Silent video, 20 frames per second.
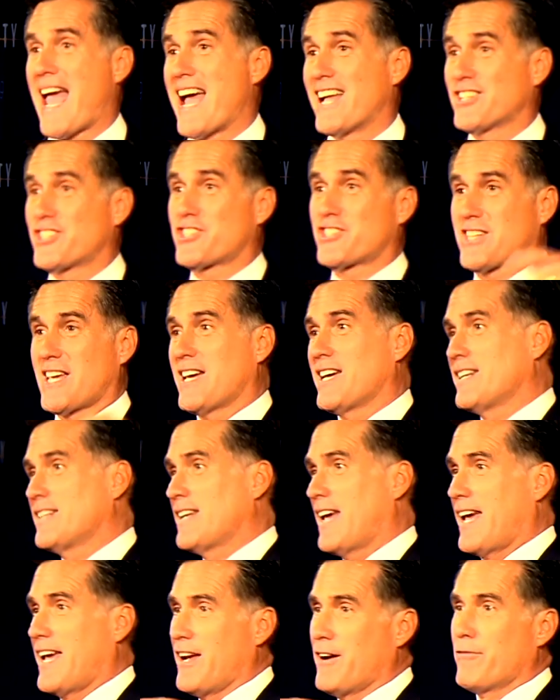and
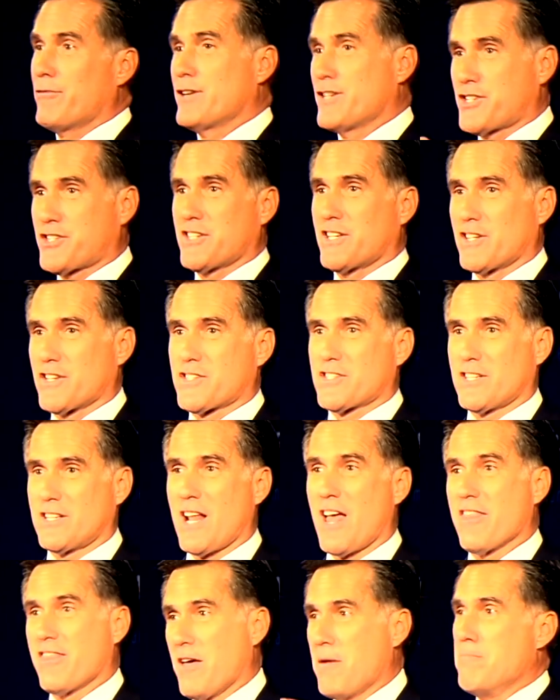send every
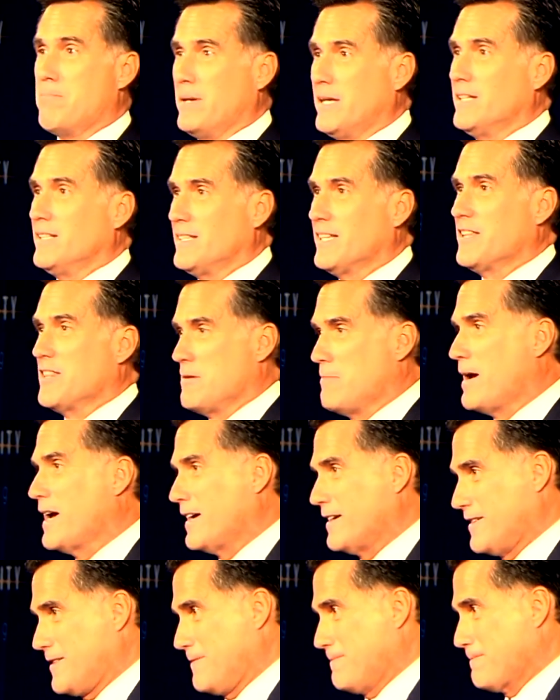citizen the bill in the
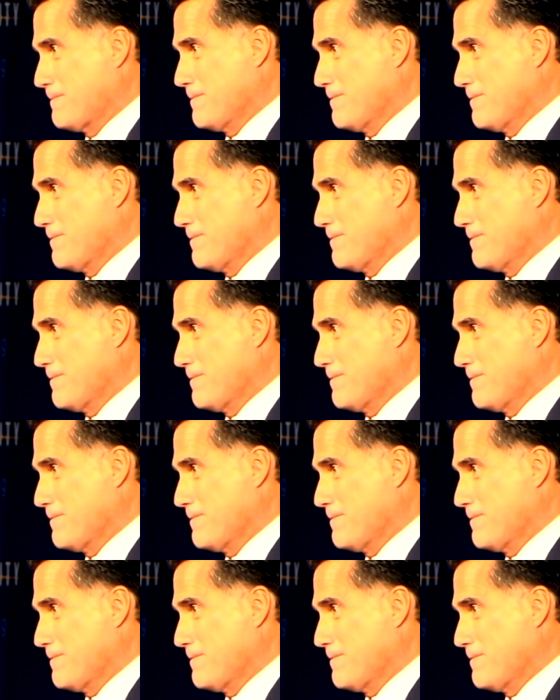mail.